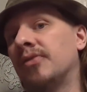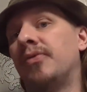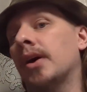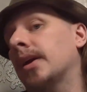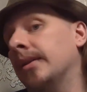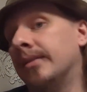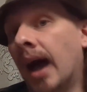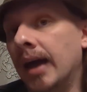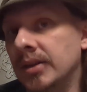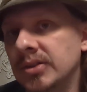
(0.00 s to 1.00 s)
fucking
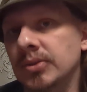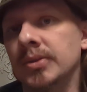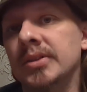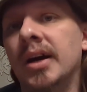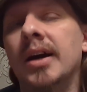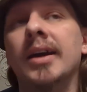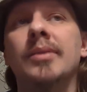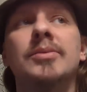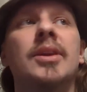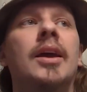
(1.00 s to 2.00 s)
dinosaur
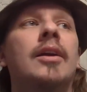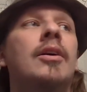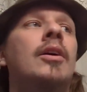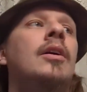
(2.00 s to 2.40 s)
times, like,